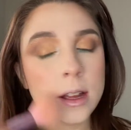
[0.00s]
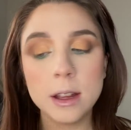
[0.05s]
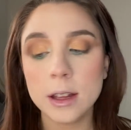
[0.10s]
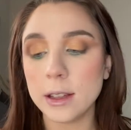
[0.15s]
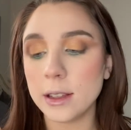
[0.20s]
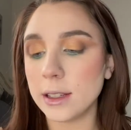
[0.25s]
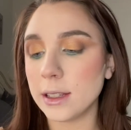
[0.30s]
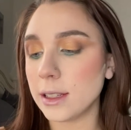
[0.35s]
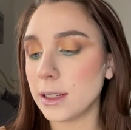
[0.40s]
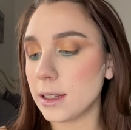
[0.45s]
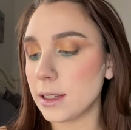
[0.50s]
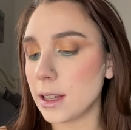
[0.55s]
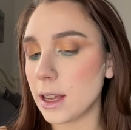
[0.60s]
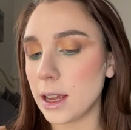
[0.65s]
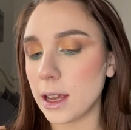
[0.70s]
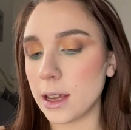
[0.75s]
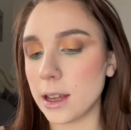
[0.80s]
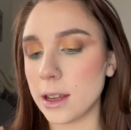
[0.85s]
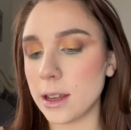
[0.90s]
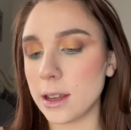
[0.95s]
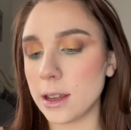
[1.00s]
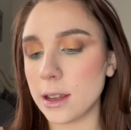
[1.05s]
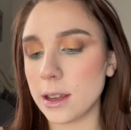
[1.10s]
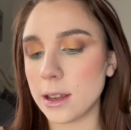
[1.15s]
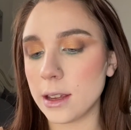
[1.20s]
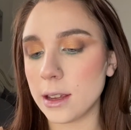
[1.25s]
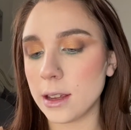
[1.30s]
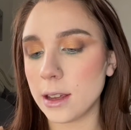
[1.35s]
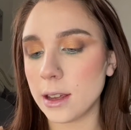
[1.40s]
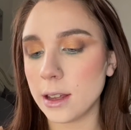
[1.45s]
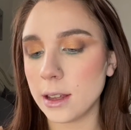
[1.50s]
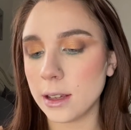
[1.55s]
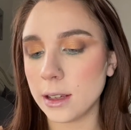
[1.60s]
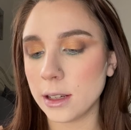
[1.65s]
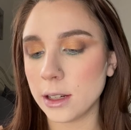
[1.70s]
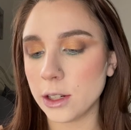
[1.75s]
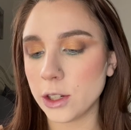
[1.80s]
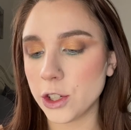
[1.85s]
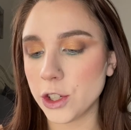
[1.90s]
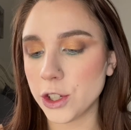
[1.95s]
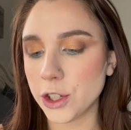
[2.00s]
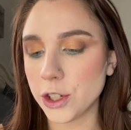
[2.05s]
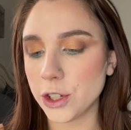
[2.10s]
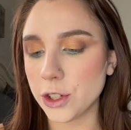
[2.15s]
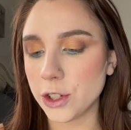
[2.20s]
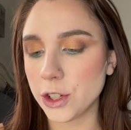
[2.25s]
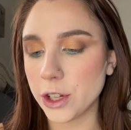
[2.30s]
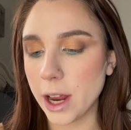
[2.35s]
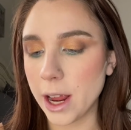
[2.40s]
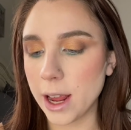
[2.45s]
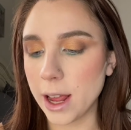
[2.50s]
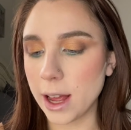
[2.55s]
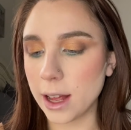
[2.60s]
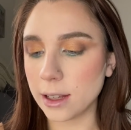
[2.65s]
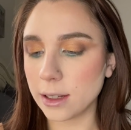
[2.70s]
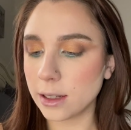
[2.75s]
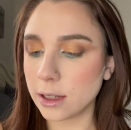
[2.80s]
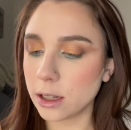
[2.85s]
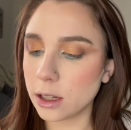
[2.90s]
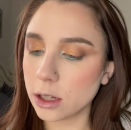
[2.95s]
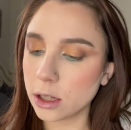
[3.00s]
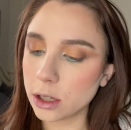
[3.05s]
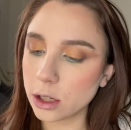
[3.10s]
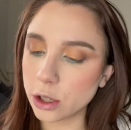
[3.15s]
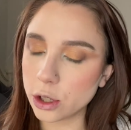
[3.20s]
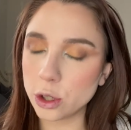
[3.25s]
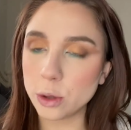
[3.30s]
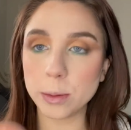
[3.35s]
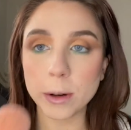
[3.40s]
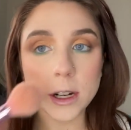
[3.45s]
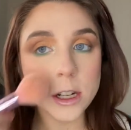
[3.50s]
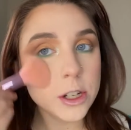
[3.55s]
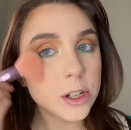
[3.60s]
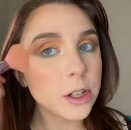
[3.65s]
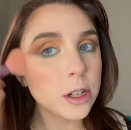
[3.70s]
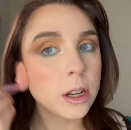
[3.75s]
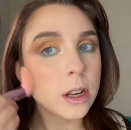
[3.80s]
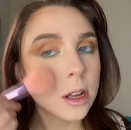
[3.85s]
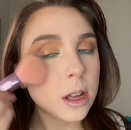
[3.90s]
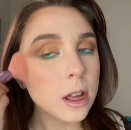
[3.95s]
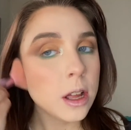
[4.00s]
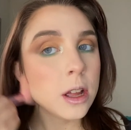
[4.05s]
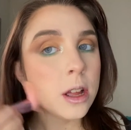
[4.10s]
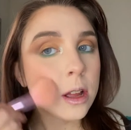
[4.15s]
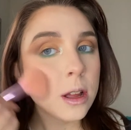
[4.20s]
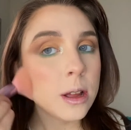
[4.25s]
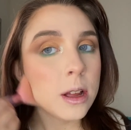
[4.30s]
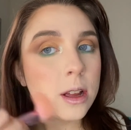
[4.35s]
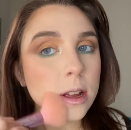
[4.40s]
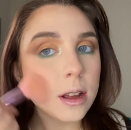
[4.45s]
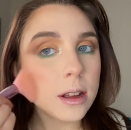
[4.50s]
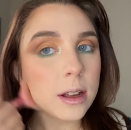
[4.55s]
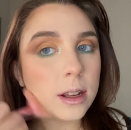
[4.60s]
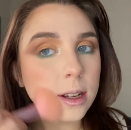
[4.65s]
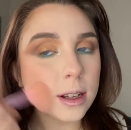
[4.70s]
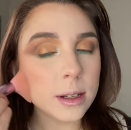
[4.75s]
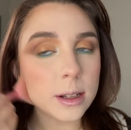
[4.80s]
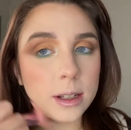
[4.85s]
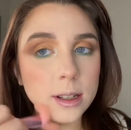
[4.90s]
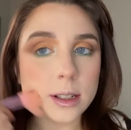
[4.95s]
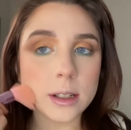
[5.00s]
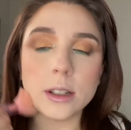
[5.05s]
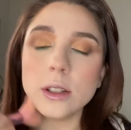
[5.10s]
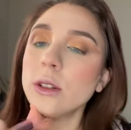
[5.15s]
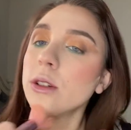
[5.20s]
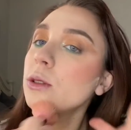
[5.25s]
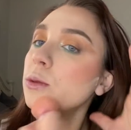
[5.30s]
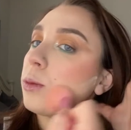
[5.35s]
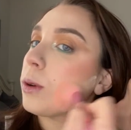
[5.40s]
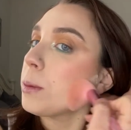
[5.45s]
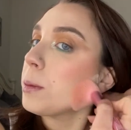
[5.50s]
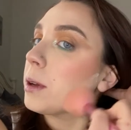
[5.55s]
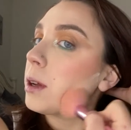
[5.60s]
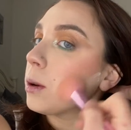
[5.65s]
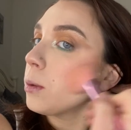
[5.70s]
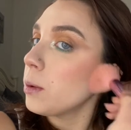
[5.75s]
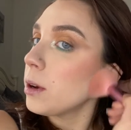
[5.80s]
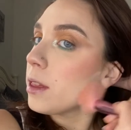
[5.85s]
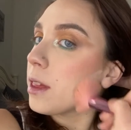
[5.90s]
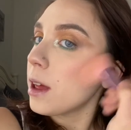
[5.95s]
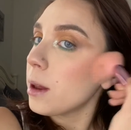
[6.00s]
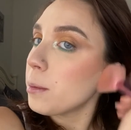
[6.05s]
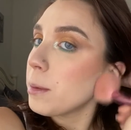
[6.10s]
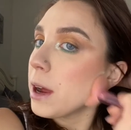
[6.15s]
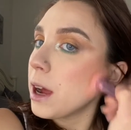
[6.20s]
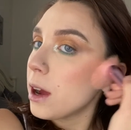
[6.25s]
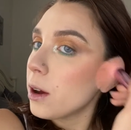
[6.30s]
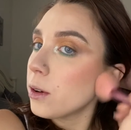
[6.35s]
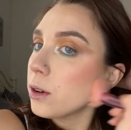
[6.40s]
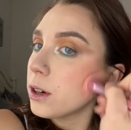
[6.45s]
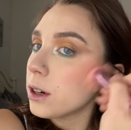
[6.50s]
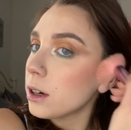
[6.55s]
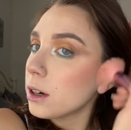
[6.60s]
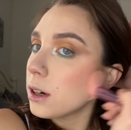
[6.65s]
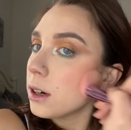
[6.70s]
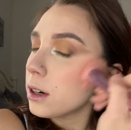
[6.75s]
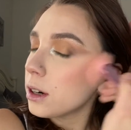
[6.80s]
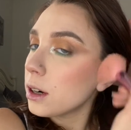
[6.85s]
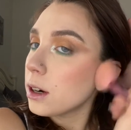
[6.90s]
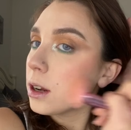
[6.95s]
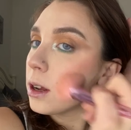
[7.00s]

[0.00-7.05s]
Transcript: This is a JS2 brush, and wiping away that powder